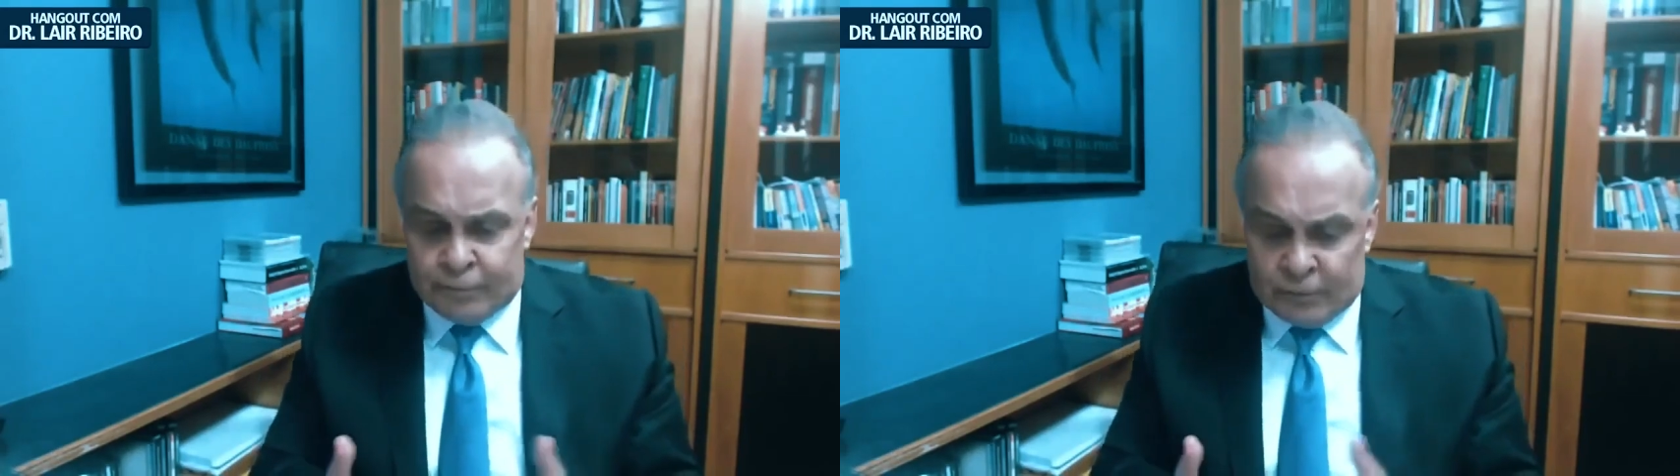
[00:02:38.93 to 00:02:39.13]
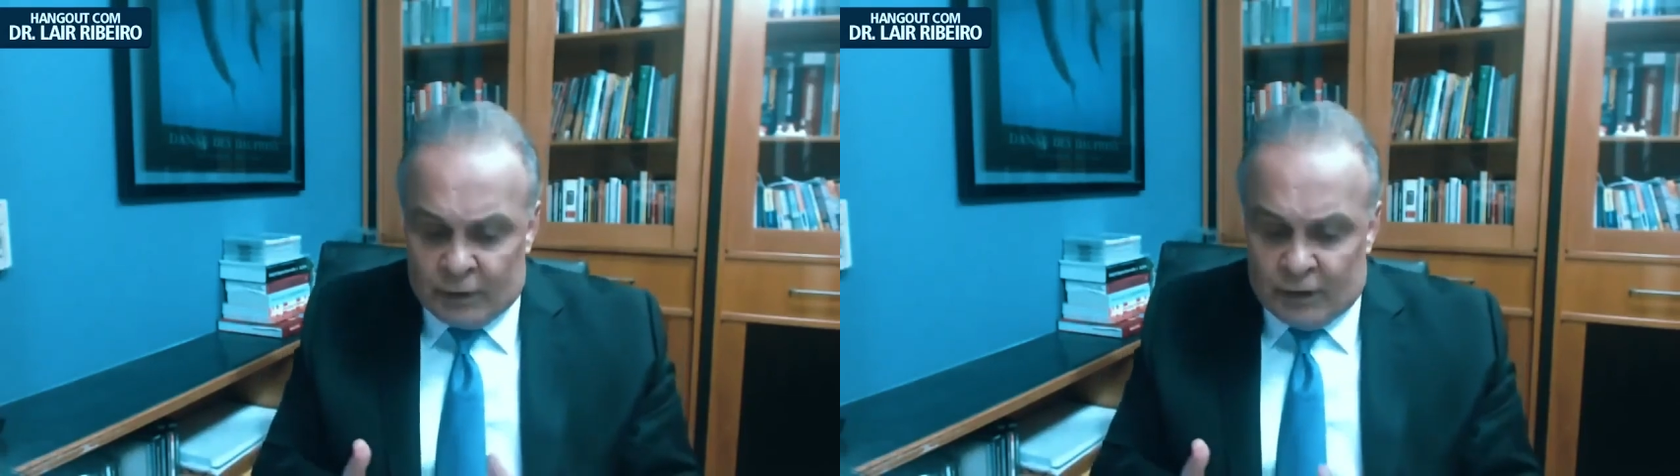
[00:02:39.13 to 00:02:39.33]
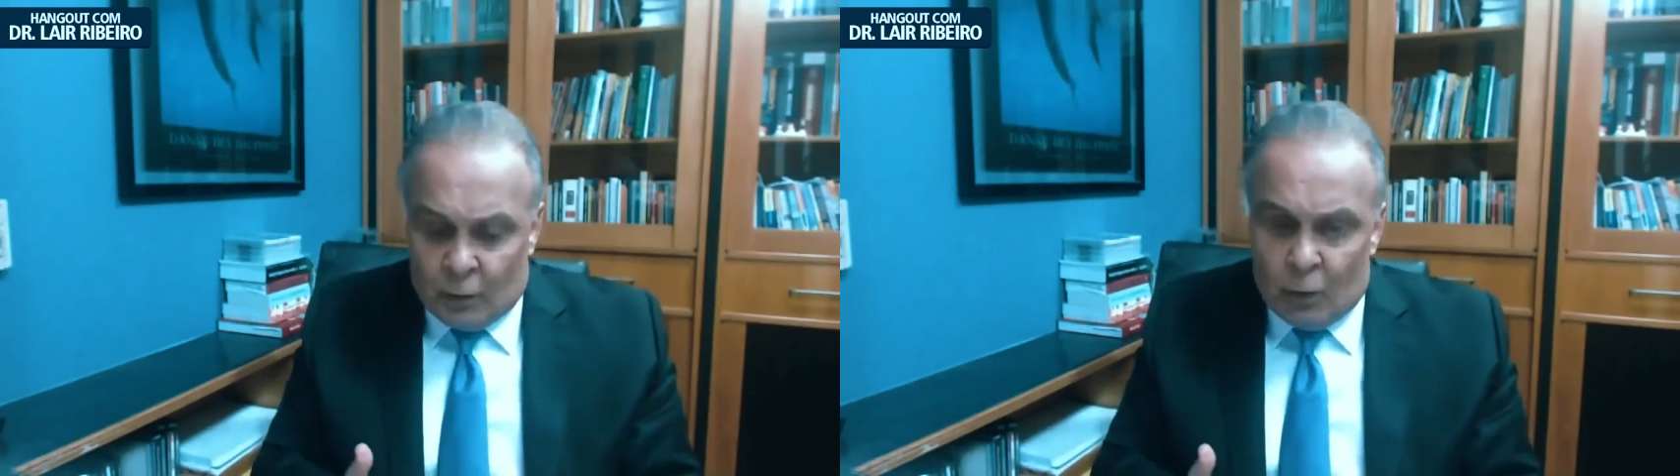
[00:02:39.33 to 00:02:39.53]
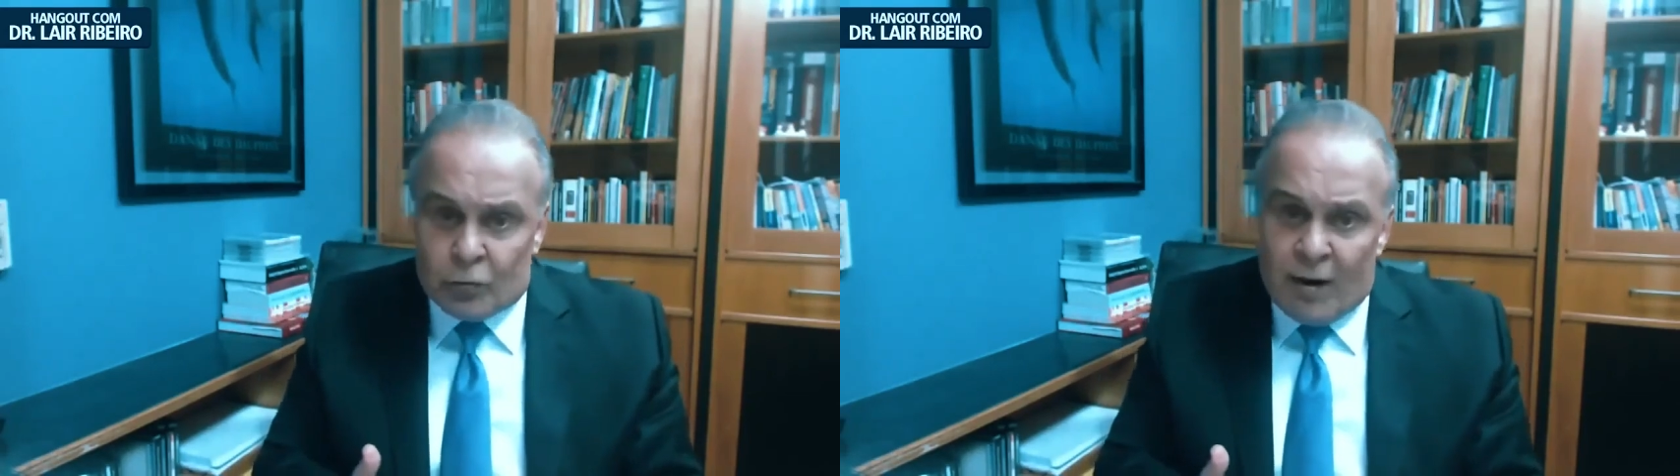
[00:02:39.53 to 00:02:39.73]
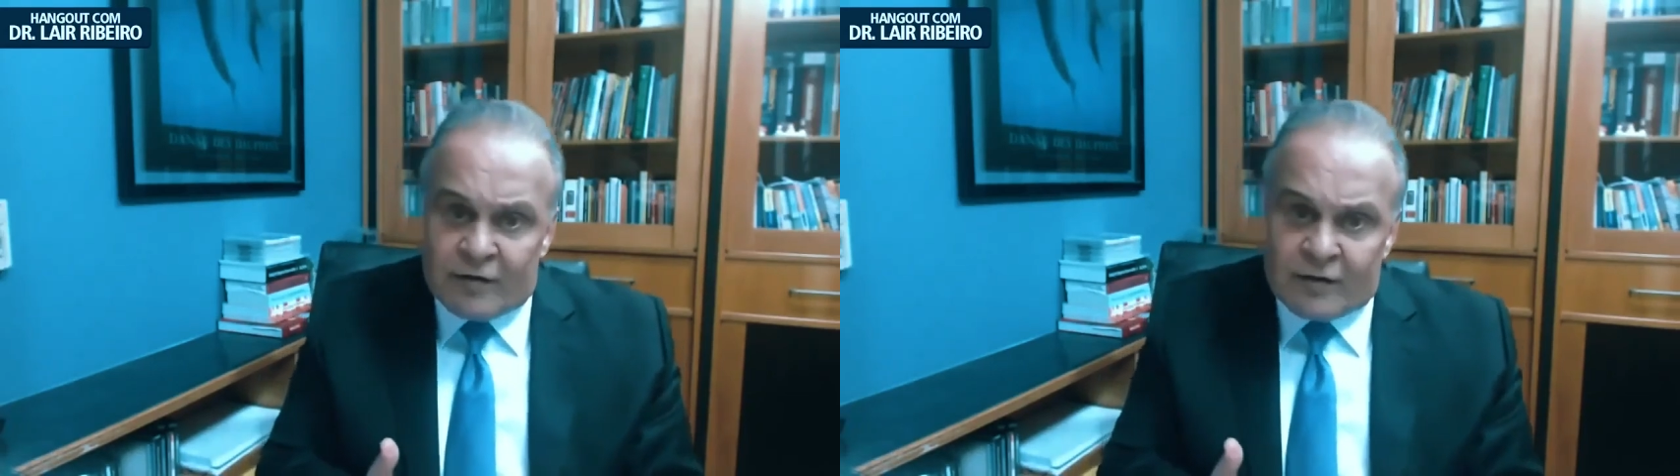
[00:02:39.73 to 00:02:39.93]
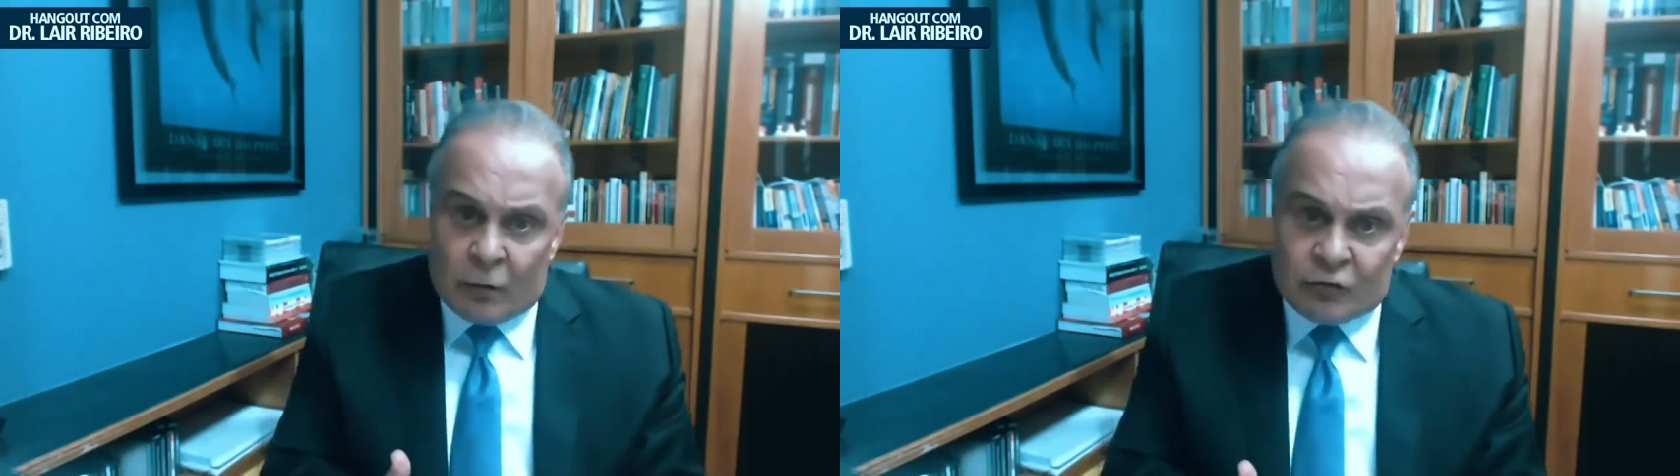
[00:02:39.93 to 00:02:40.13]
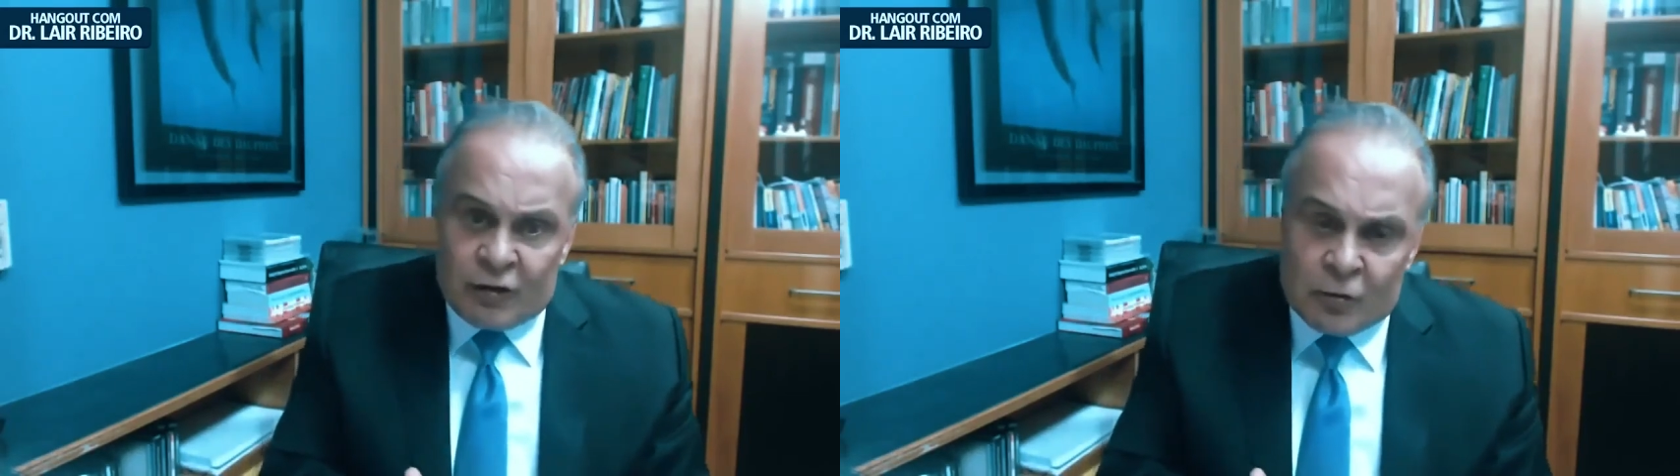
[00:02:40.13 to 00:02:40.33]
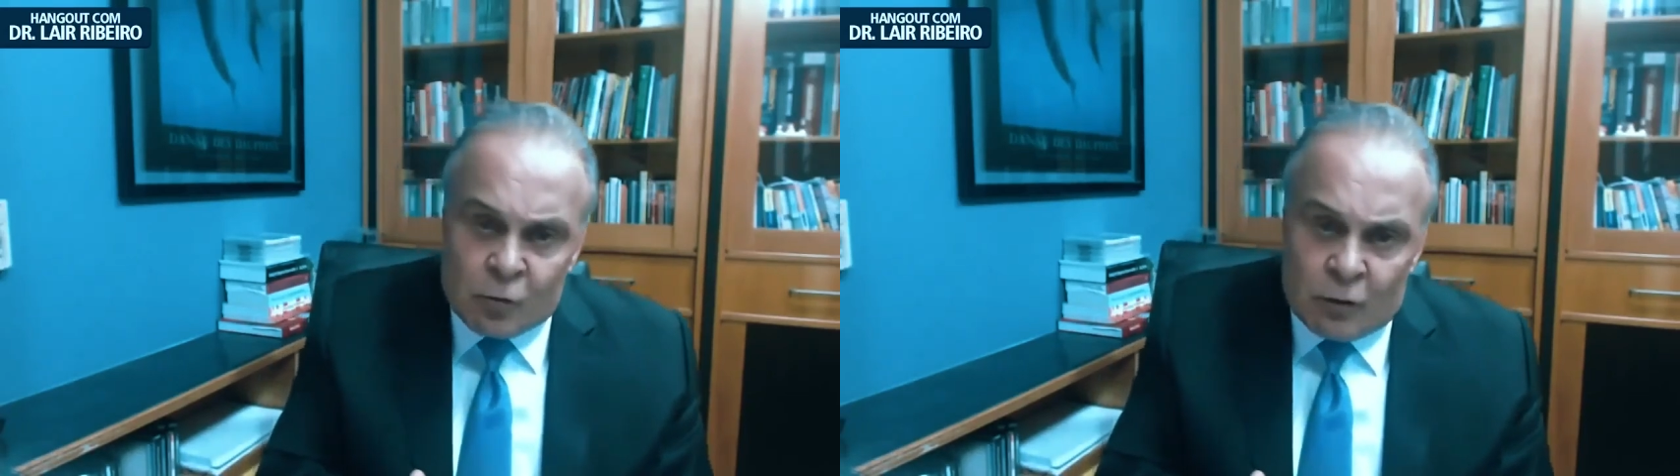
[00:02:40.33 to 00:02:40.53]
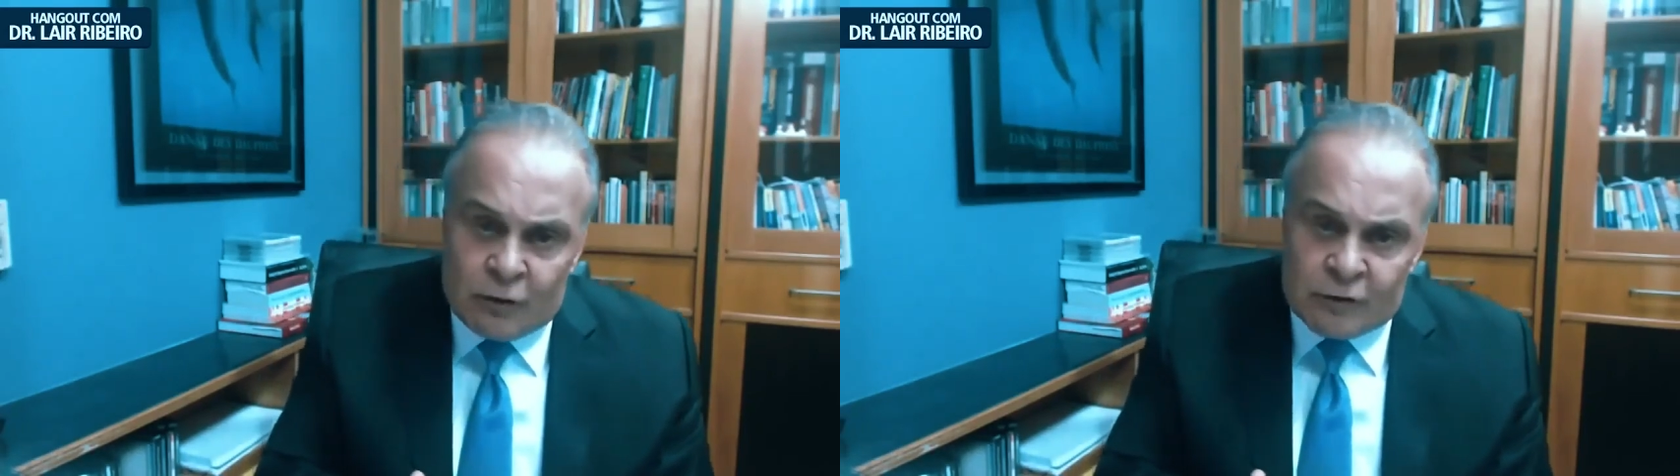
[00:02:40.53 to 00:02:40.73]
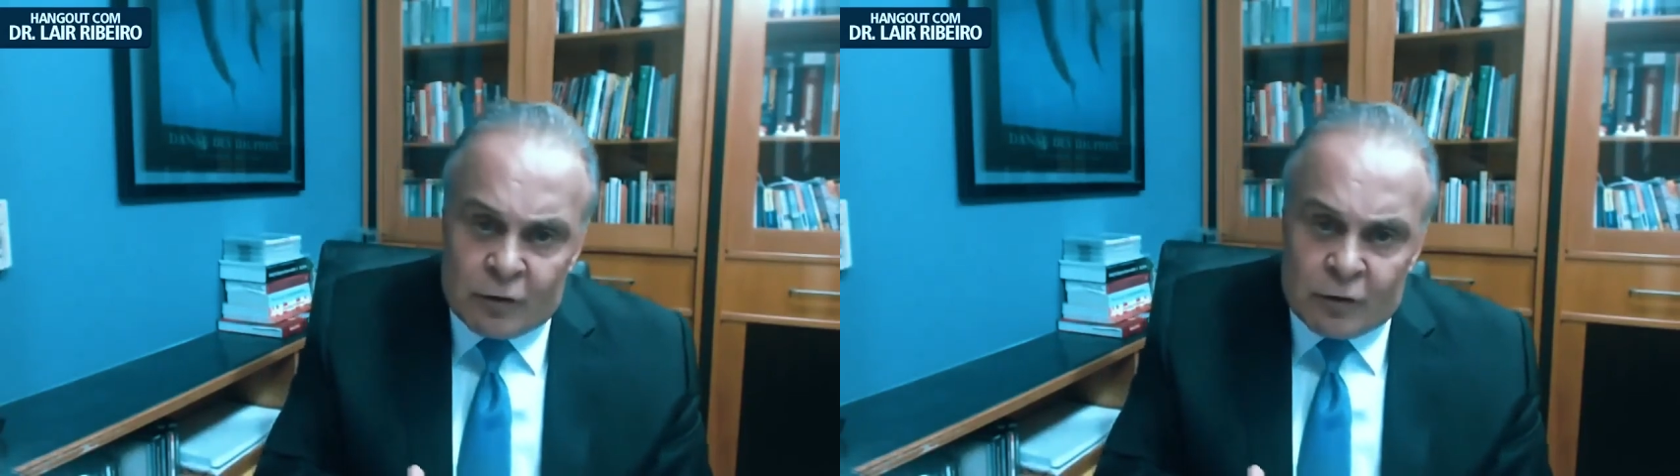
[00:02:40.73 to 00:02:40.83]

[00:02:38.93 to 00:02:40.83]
the longer you will survive.